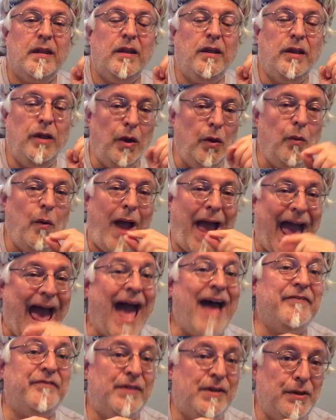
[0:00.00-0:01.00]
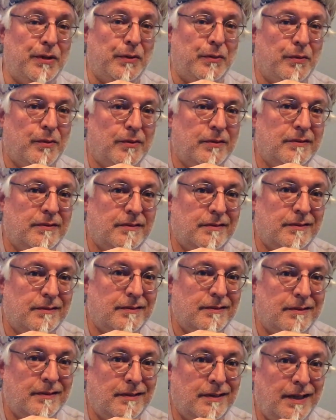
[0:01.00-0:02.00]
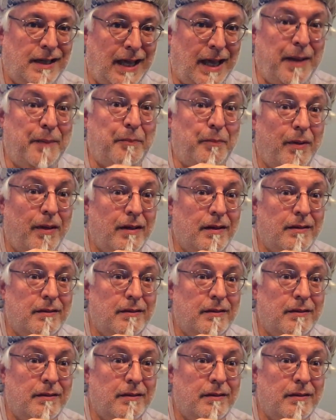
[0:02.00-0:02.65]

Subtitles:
You have to keep,